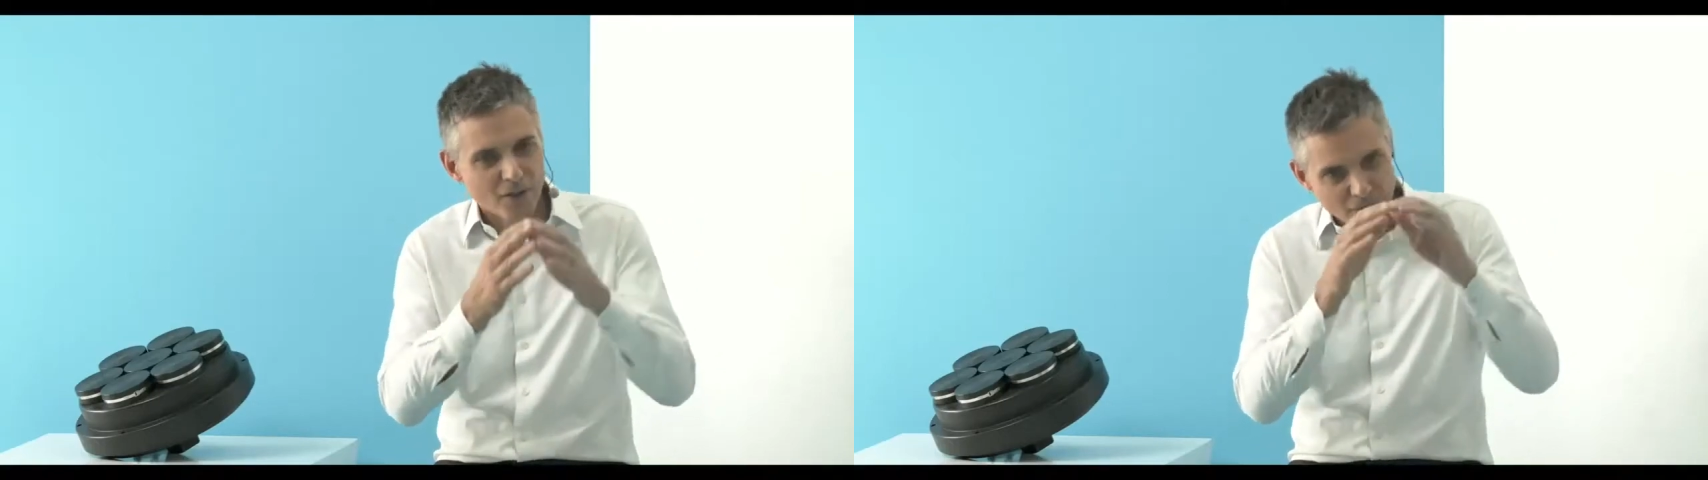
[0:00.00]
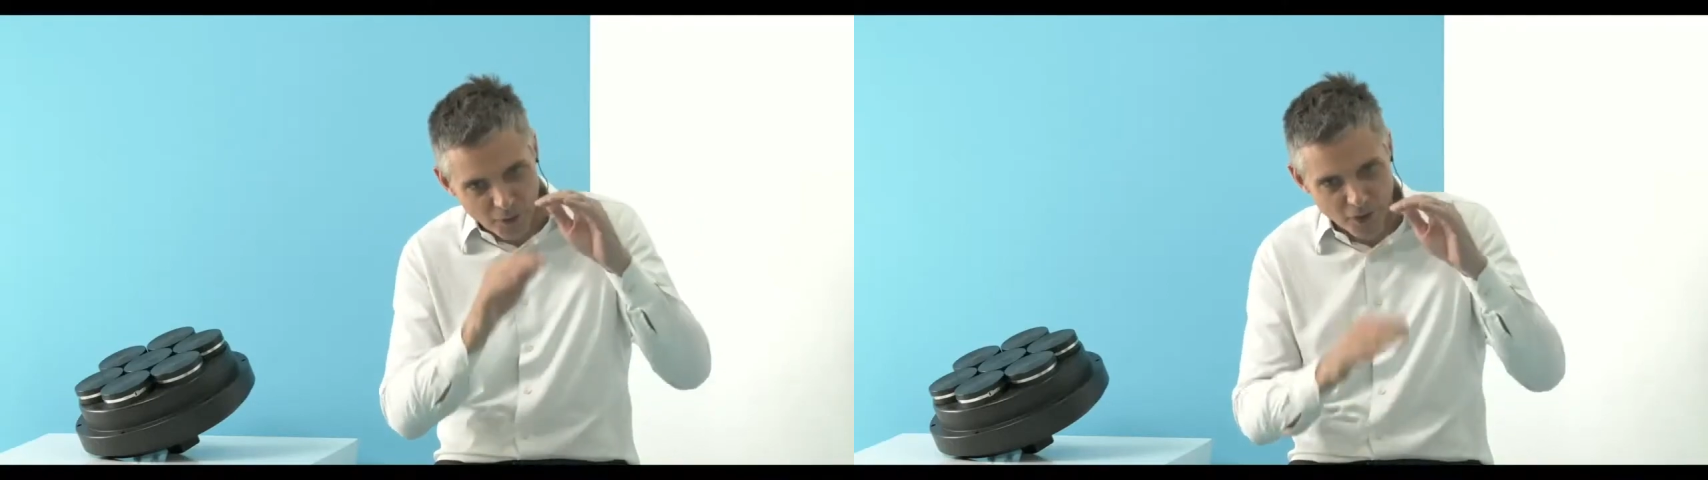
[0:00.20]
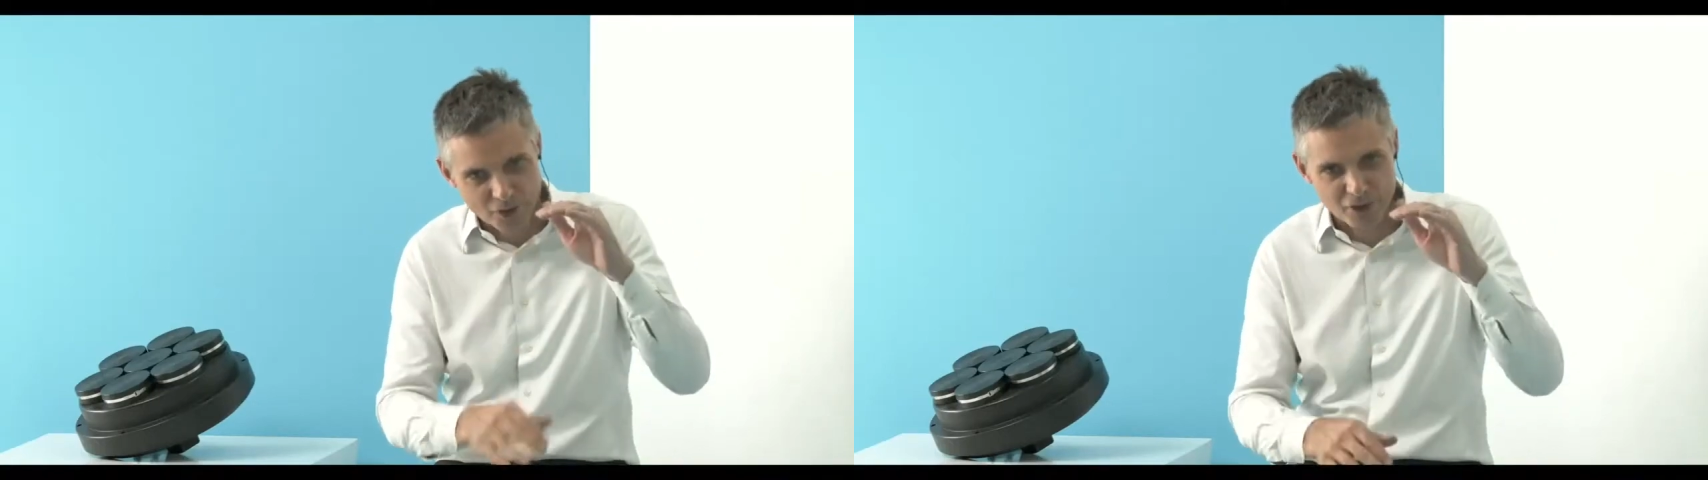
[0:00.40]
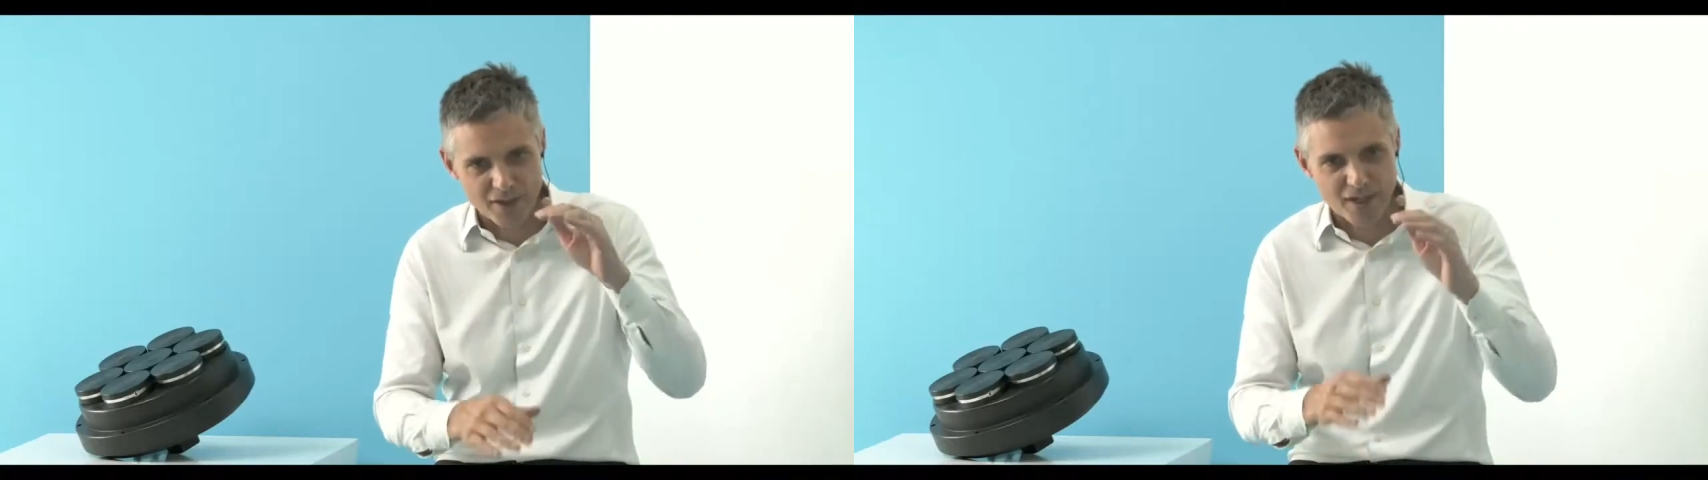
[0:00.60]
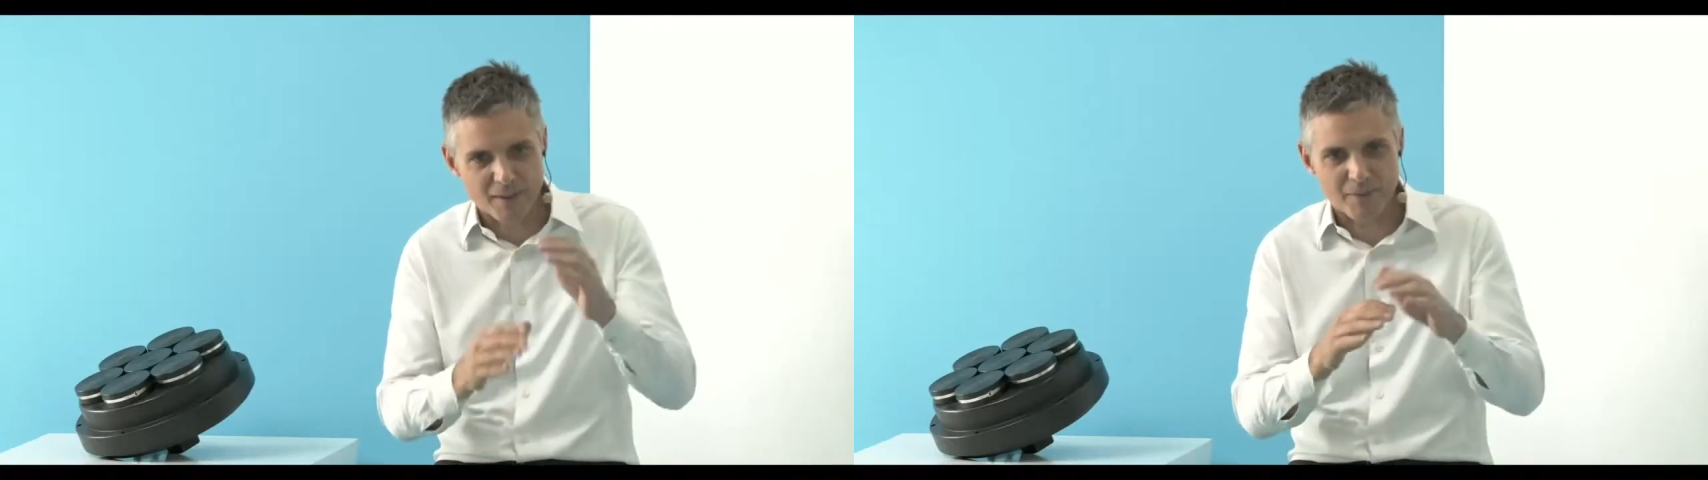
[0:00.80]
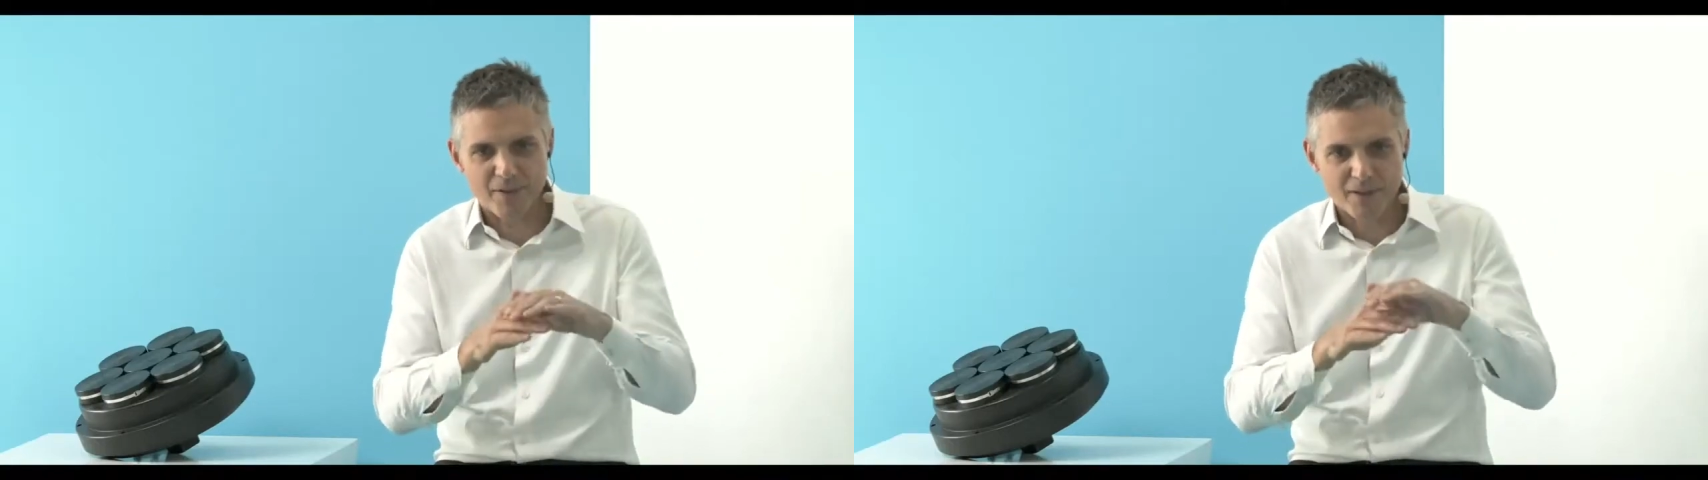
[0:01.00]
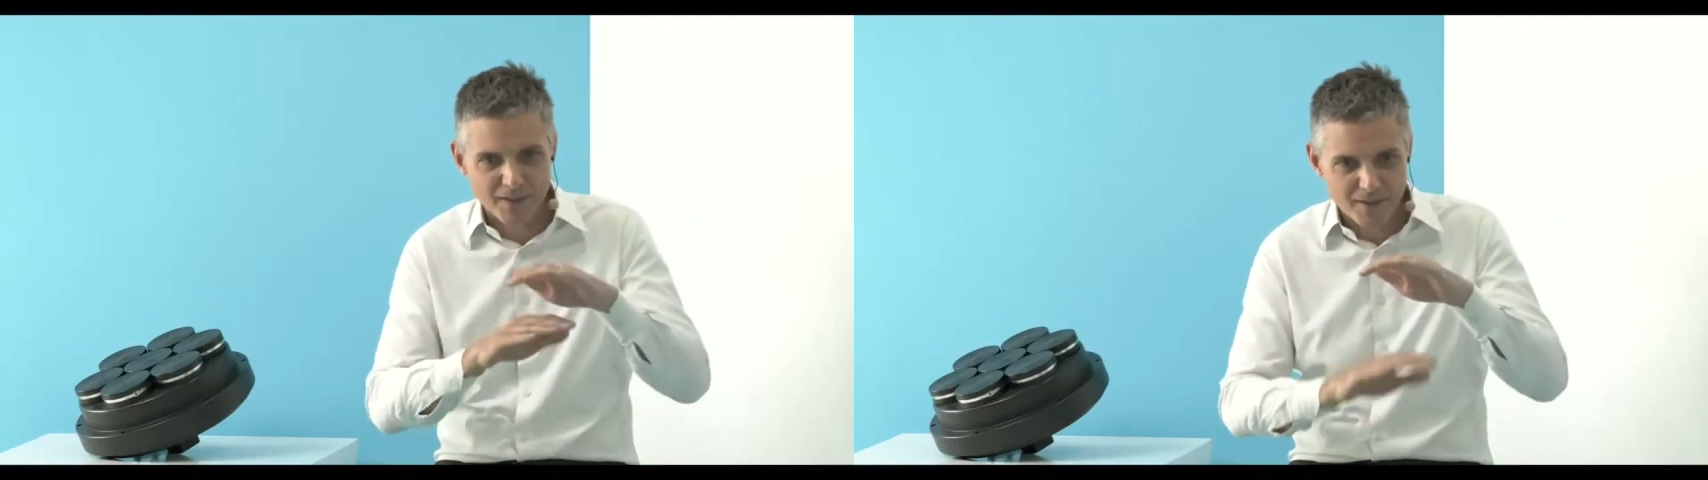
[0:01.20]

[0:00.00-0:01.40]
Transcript: full ocean depth,